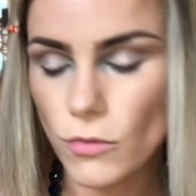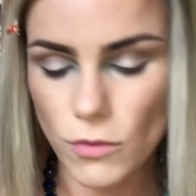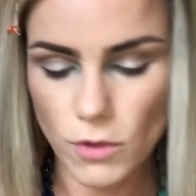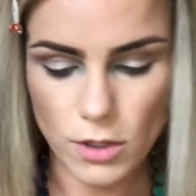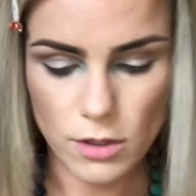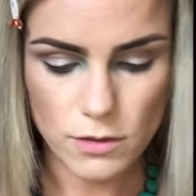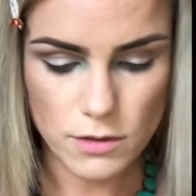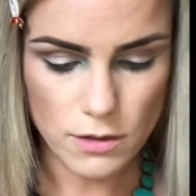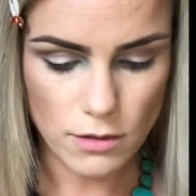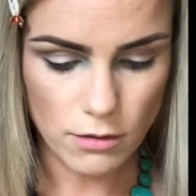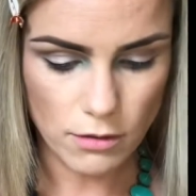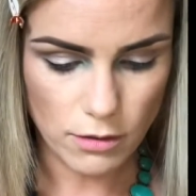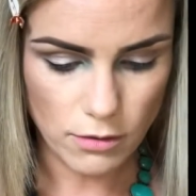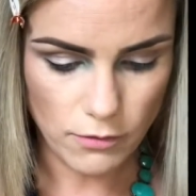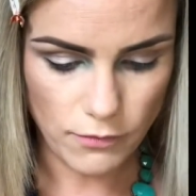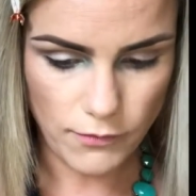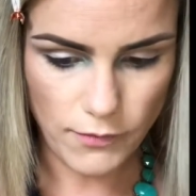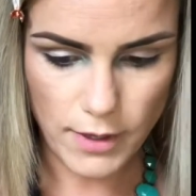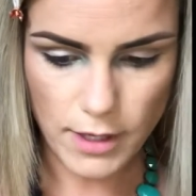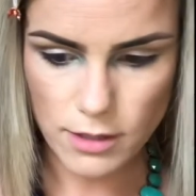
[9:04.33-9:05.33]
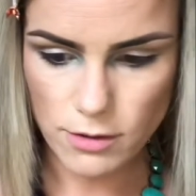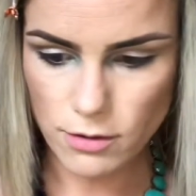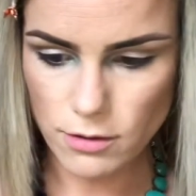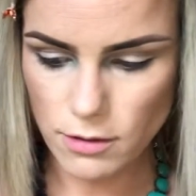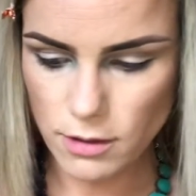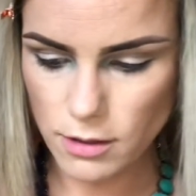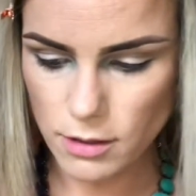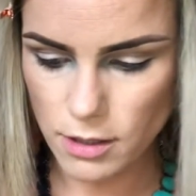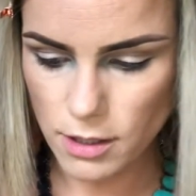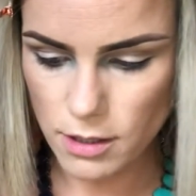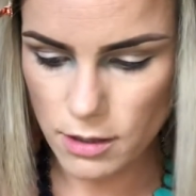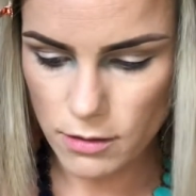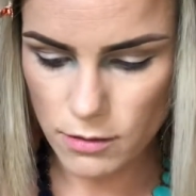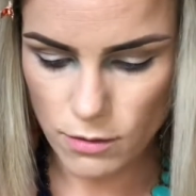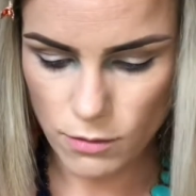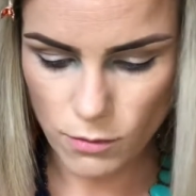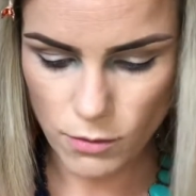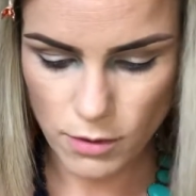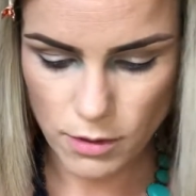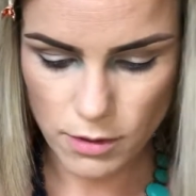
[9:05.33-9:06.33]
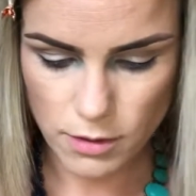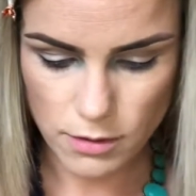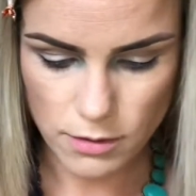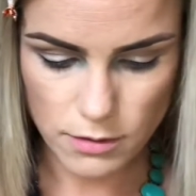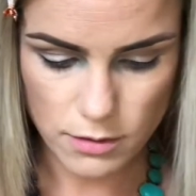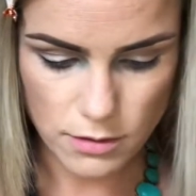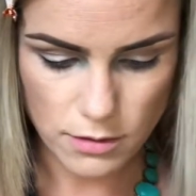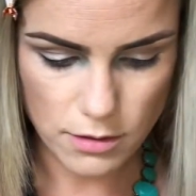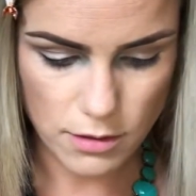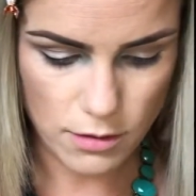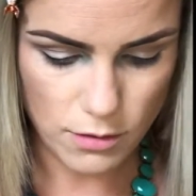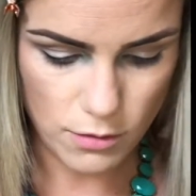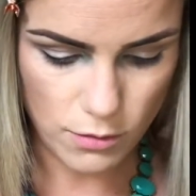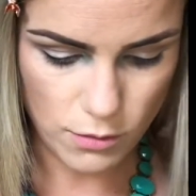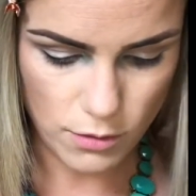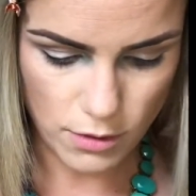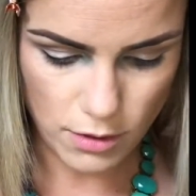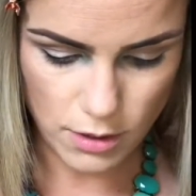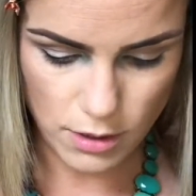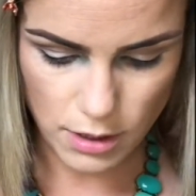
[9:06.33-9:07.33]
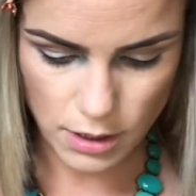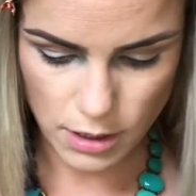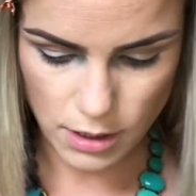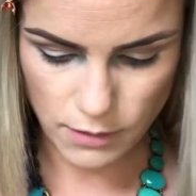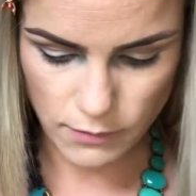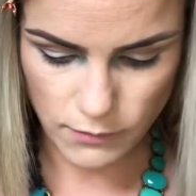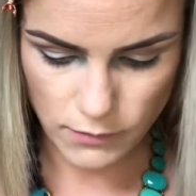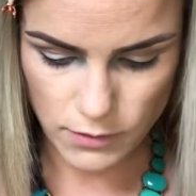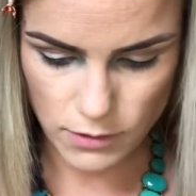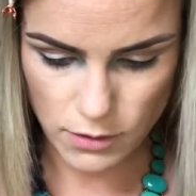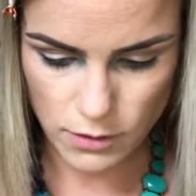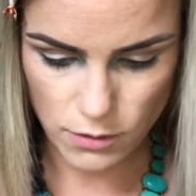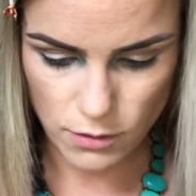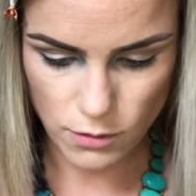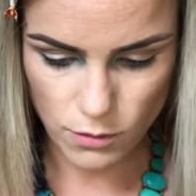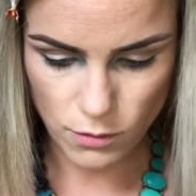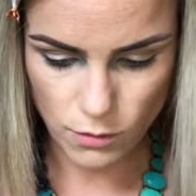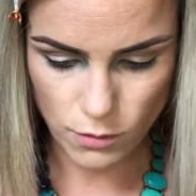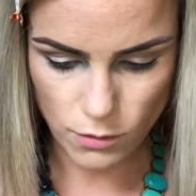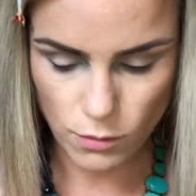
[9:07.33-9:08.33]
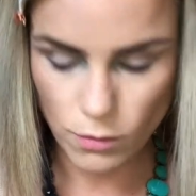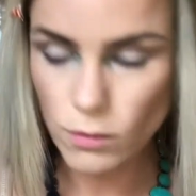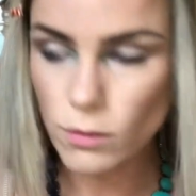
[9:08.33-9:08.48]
It's a little fatter than the other one, so we're gonna have to